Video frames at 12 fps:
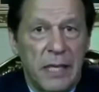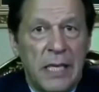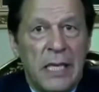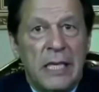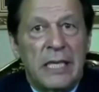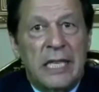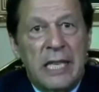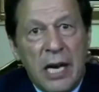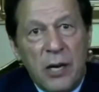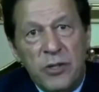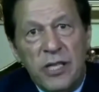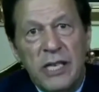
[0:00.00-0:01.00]
The
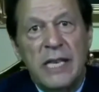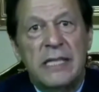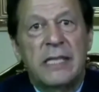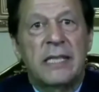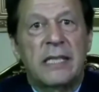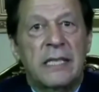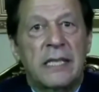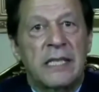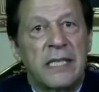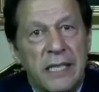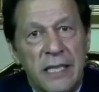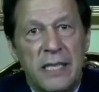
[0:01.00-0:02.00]
Council has
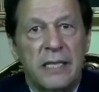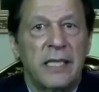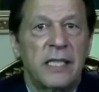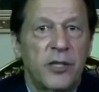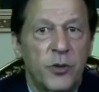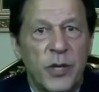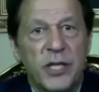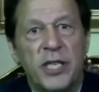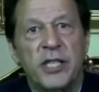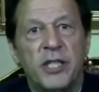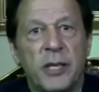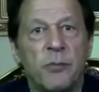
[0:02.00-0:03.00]
considered the situation in
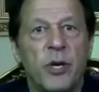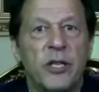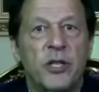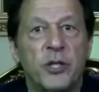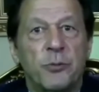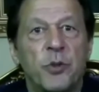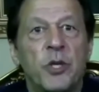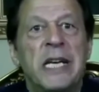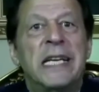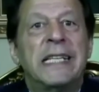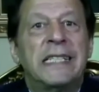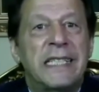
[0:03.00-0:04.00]
Jammu and Kashmir
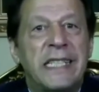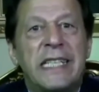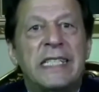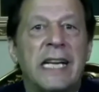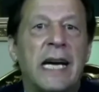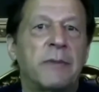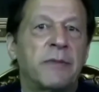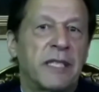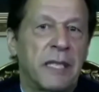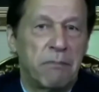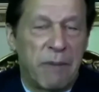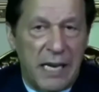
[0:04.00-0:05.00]
3 times in the
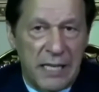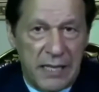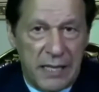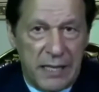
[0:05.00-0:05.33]
past year.